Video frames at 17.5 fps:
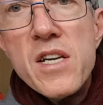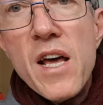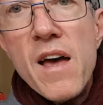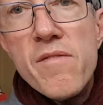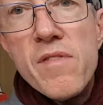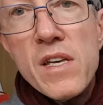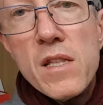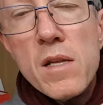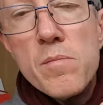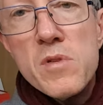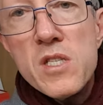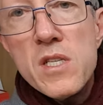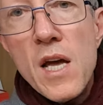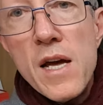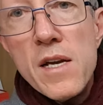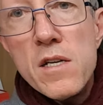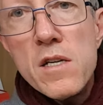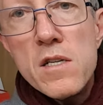having them
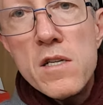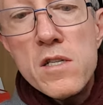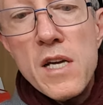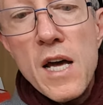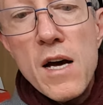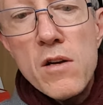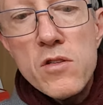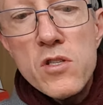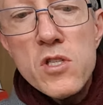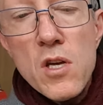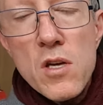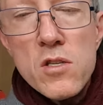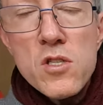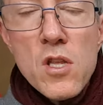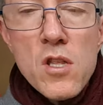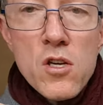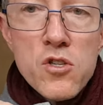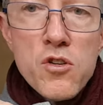sanded down
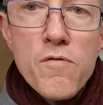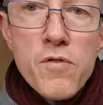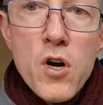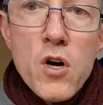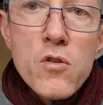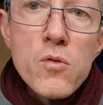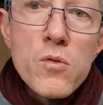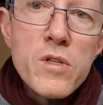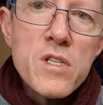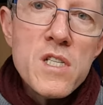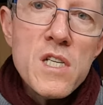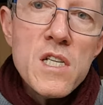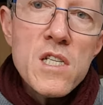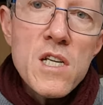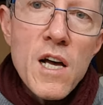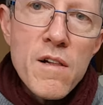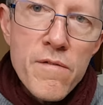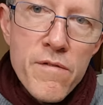so that you've got all the
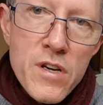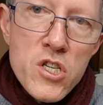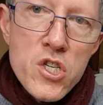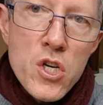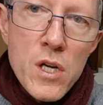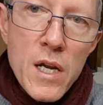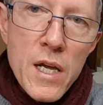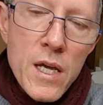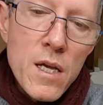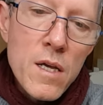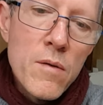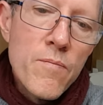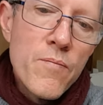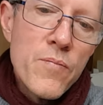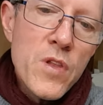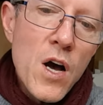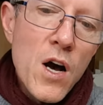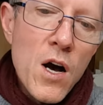detail visually
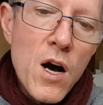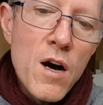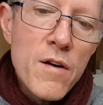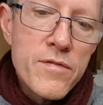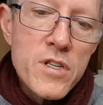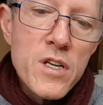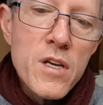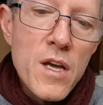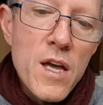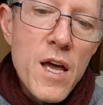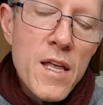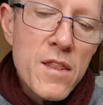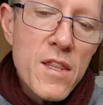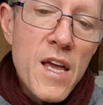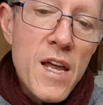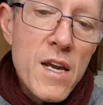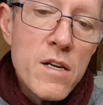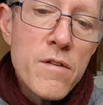at
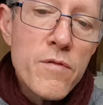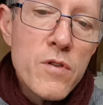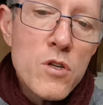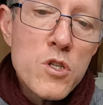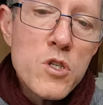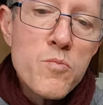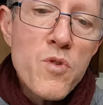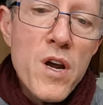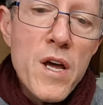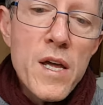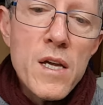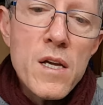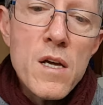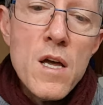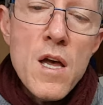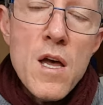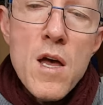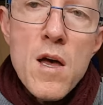the end of your spraying,
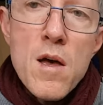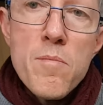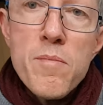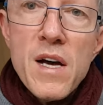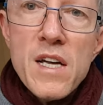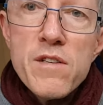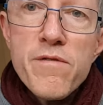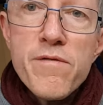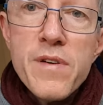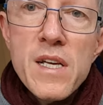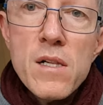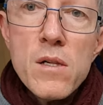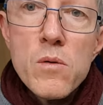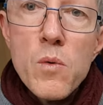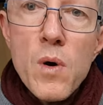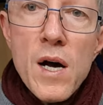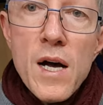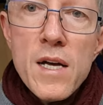but feel
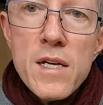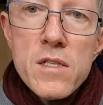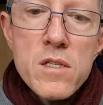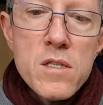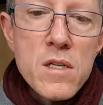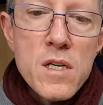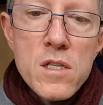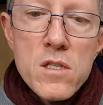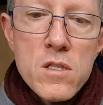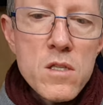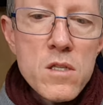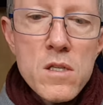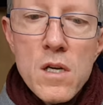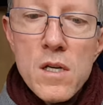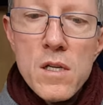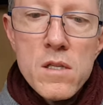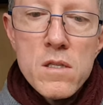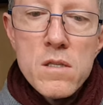wise
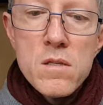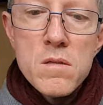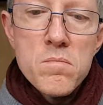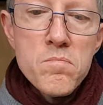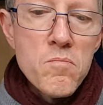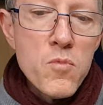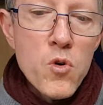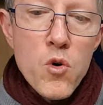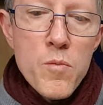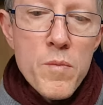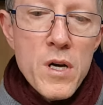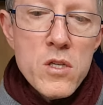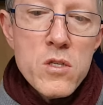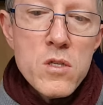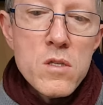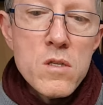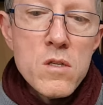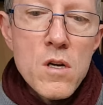it's
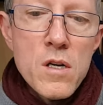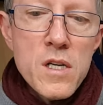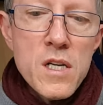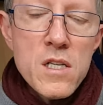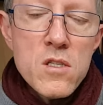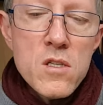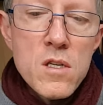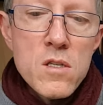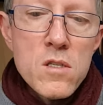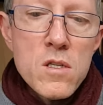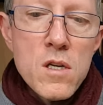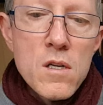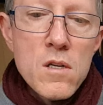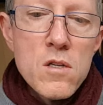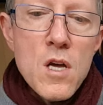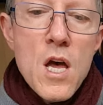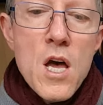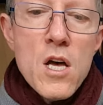almost
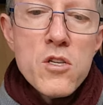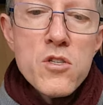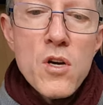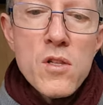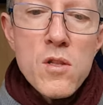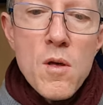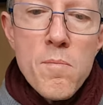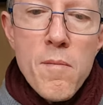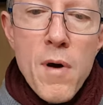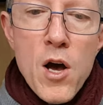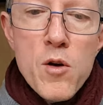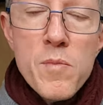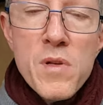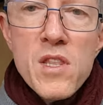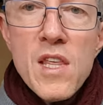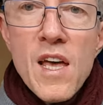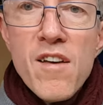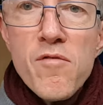non-existent. So at the
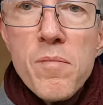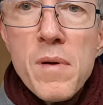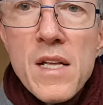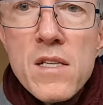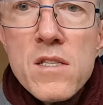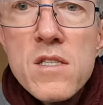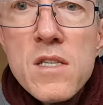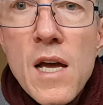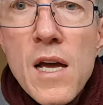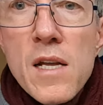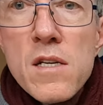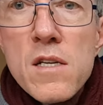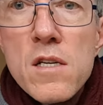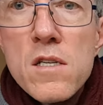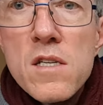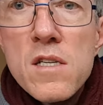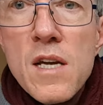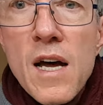moment they've been
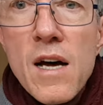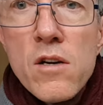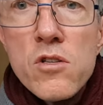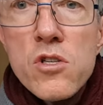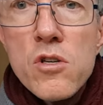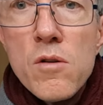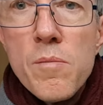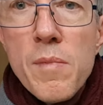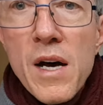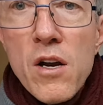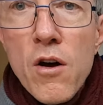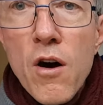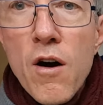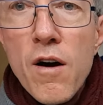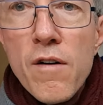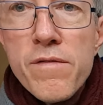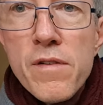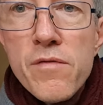sanded down to about
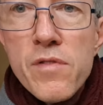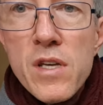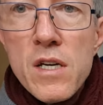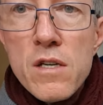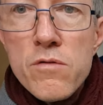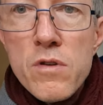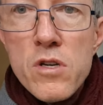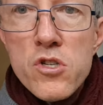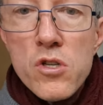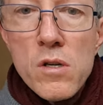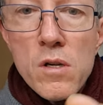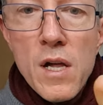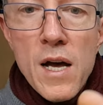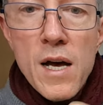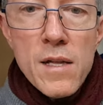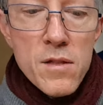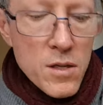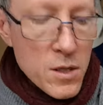half of their original
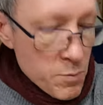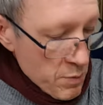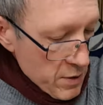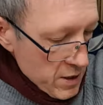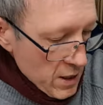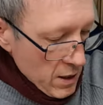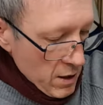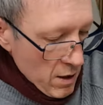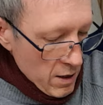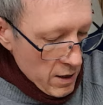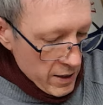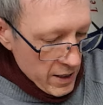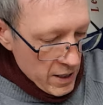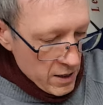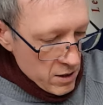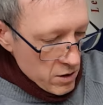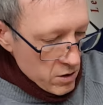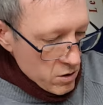height. This particular
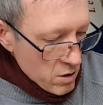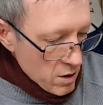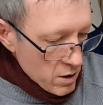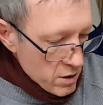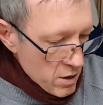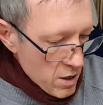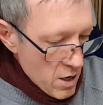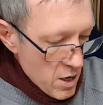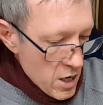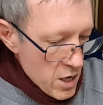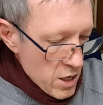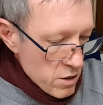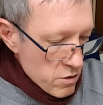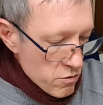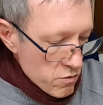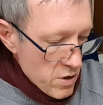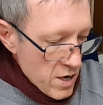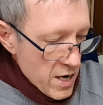kit has got
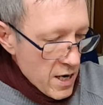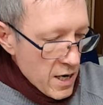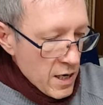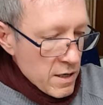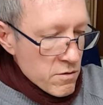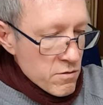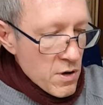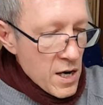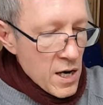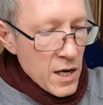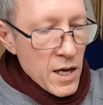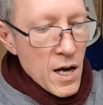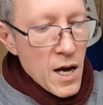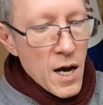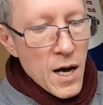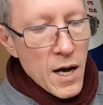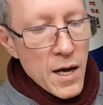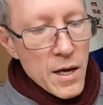really, really
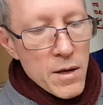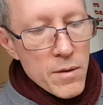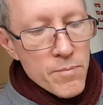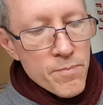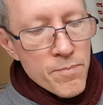high